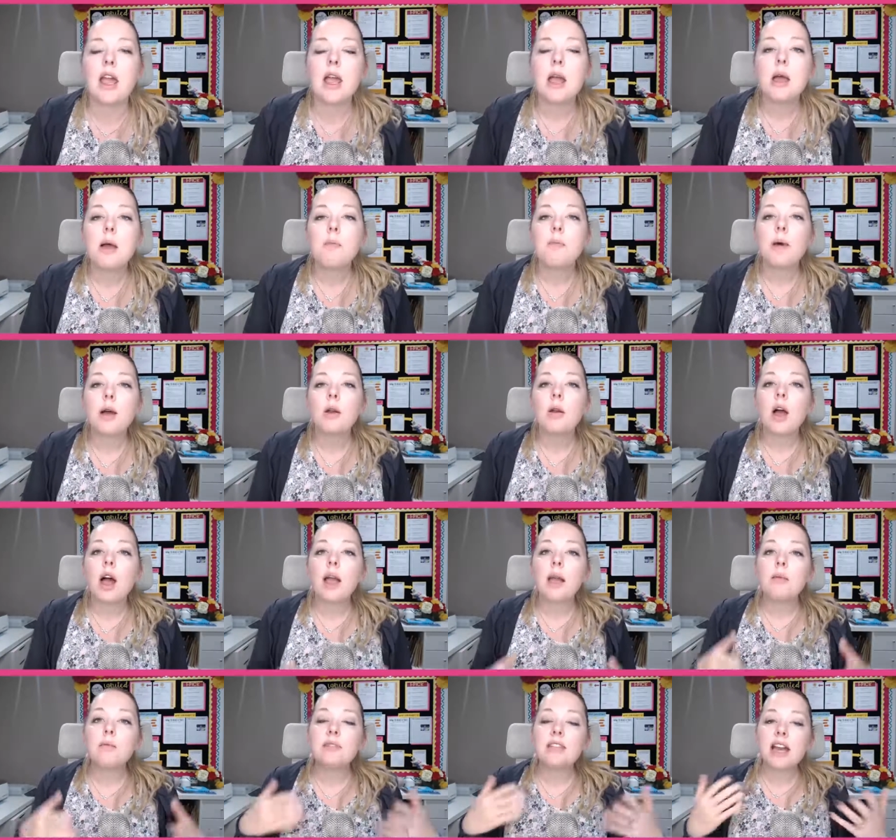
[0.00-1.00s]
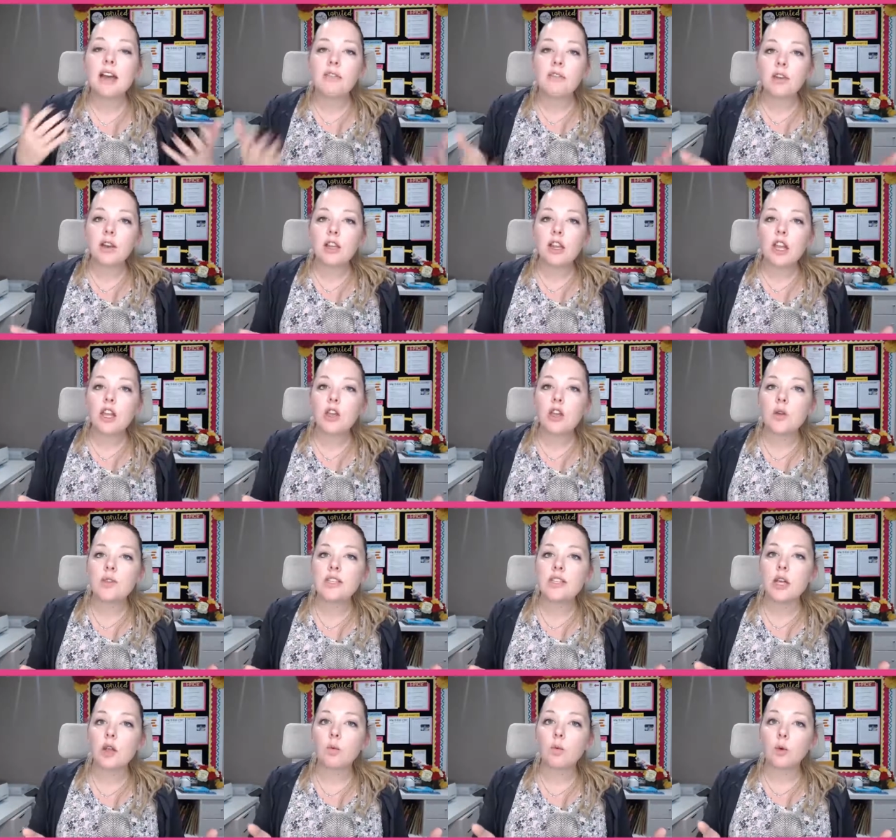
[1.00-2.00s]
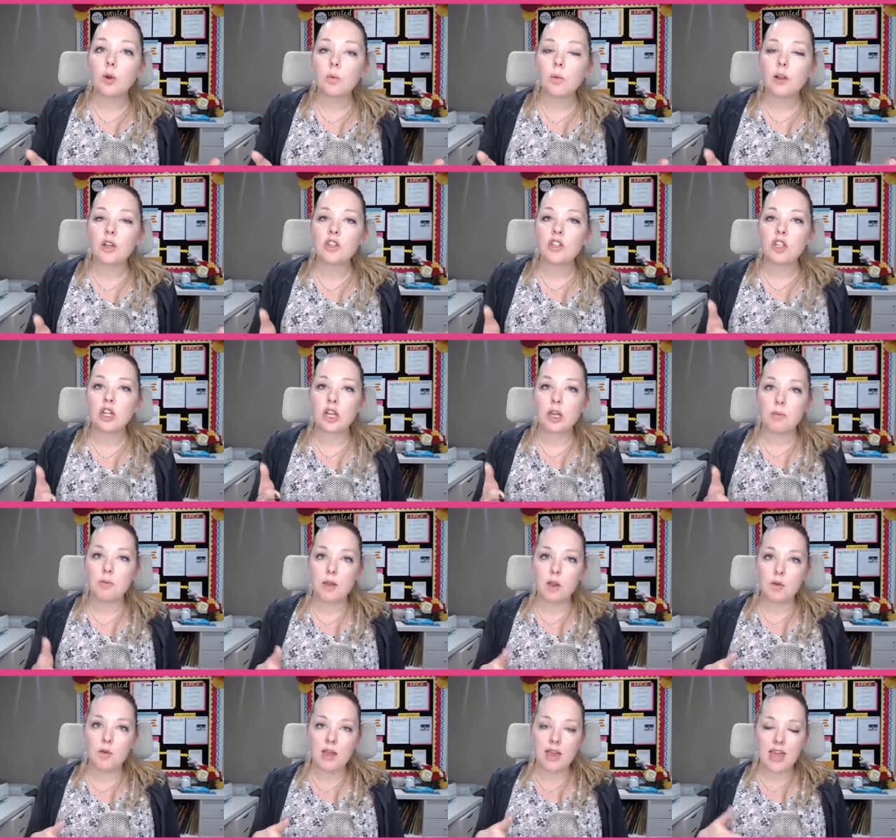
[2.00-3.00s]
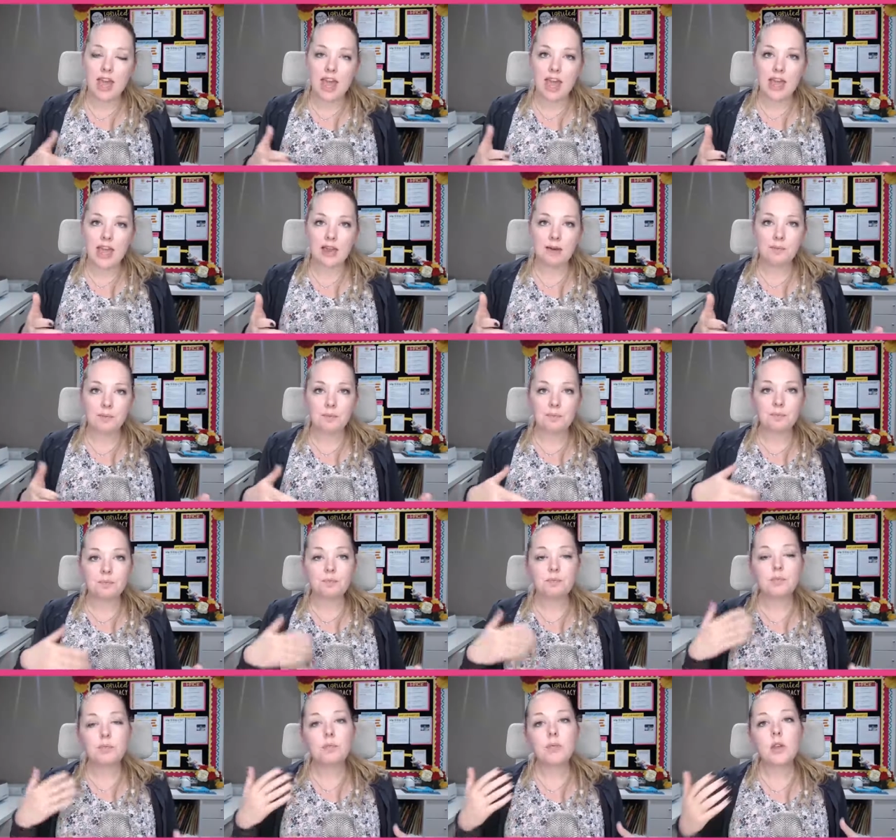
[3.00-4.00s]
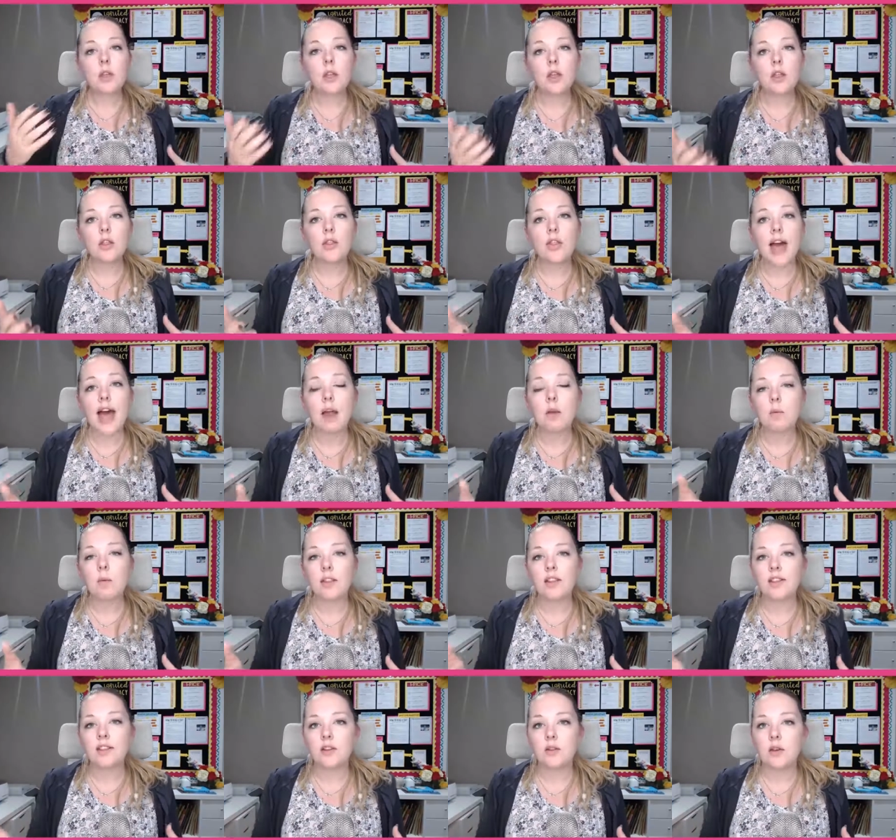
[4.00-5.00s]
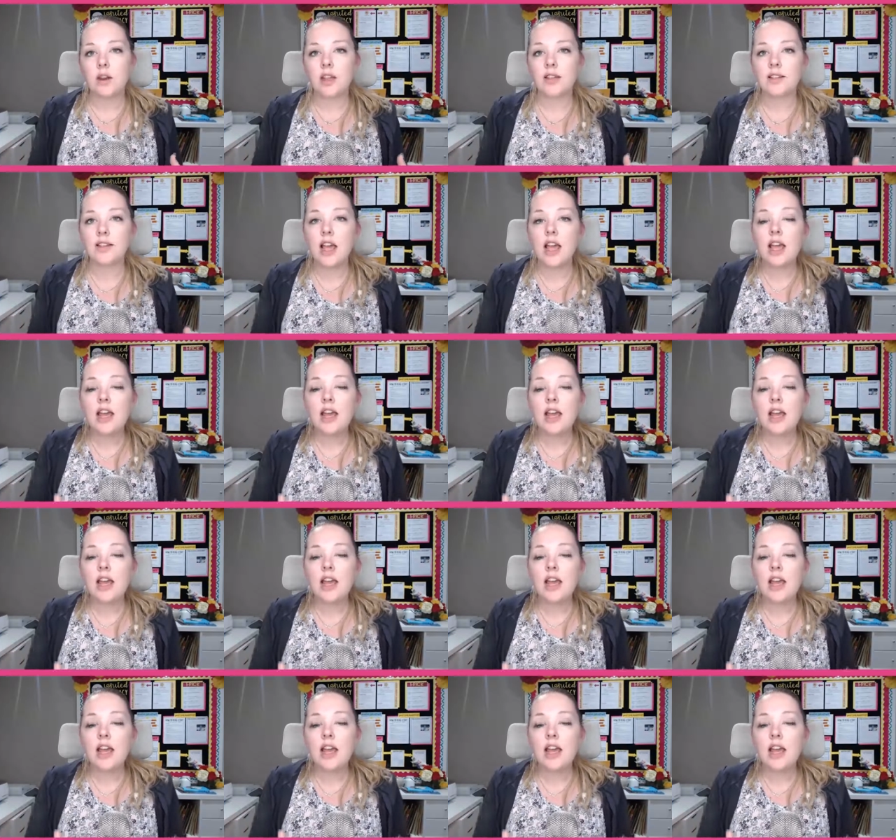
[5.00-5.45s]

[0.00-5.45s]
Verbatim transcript: but I am definitely using rubrics to communicate that with students.